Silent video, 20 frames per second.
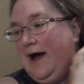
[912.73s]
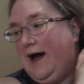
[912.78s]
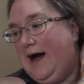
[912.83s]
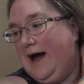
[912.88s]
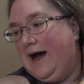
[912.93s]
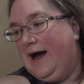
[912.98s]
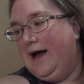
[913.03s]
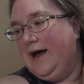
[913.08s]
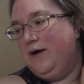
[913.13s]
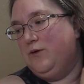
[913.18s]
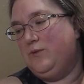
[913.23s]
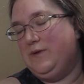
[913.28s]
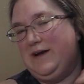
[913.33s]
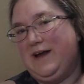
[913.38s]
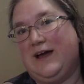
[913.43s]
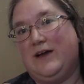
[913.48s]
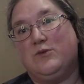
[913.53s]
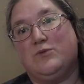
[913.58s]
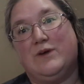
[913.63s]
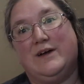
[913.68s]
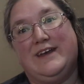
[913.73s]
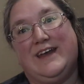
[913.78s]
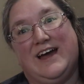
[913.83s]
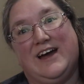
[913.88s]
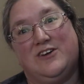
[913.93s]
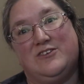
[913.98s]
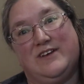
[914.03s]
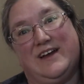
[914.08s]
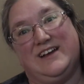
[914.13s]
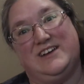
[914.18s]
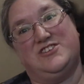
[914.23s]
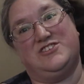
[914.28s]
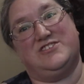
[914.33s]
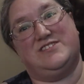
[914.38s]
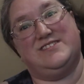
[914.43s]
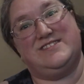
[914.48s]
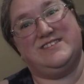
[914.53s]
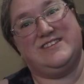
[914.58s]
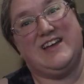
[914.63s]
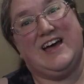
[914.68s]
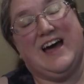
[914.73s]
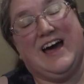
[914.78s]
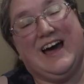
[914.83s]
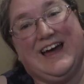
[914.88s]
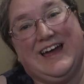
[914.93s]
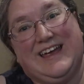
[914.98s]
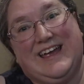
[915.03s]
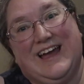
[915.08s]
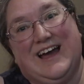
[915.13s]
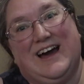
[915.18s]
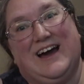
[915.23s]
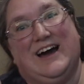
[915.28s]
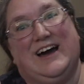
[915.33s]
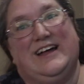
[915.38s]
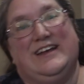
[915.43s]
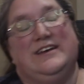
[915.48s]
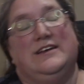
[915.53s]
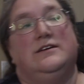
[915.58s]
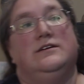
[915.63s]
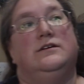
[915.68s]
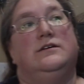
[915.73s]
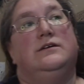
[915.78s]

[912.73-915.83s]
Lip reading: When I run out, I just tie on